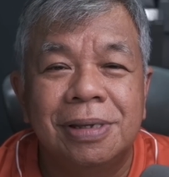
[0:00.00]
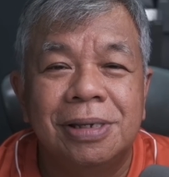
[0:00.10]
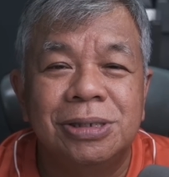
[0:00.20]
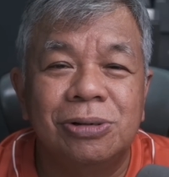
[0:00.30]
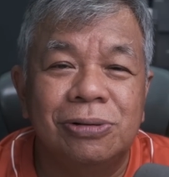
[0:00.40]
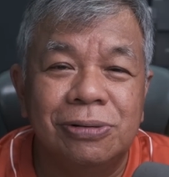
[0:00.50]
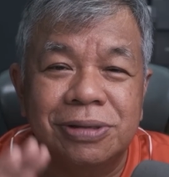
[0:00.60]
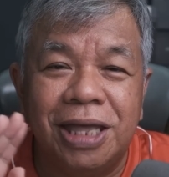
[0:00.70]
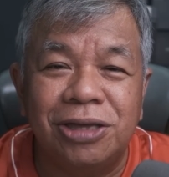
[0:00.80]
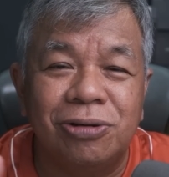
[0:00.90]
So,
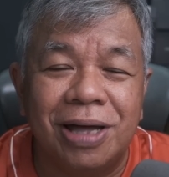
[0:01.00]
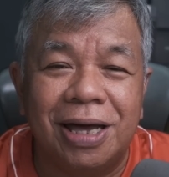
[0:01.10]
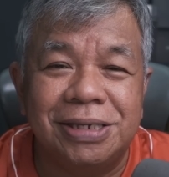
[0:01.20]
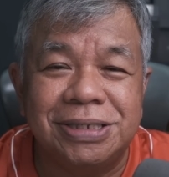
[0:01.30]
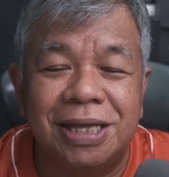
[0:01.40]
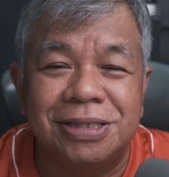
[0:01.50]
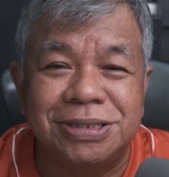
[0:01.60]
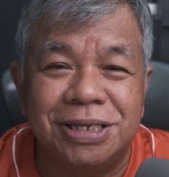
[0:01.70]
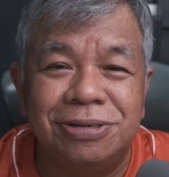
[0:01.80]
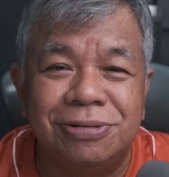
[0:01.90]
thank you guys and
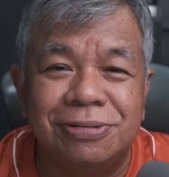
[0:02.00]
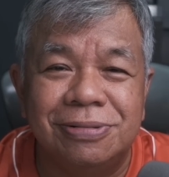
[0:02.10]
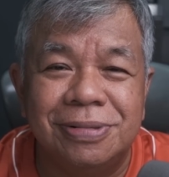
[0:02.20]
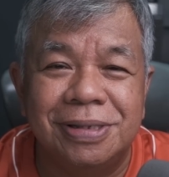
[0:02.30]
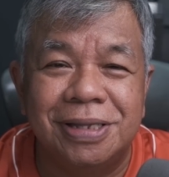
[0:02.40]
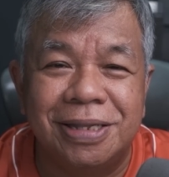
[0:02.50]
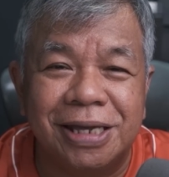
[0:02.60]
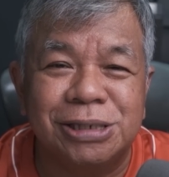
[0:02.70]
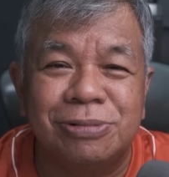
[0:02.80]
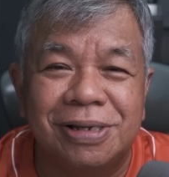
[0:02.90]
see you in the
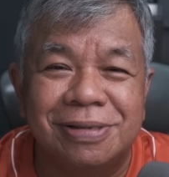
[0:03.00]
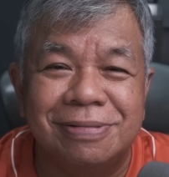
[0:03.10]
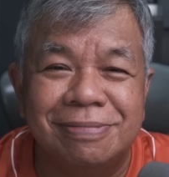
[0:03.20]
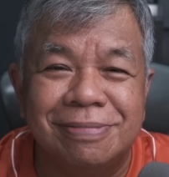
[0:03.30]
next one.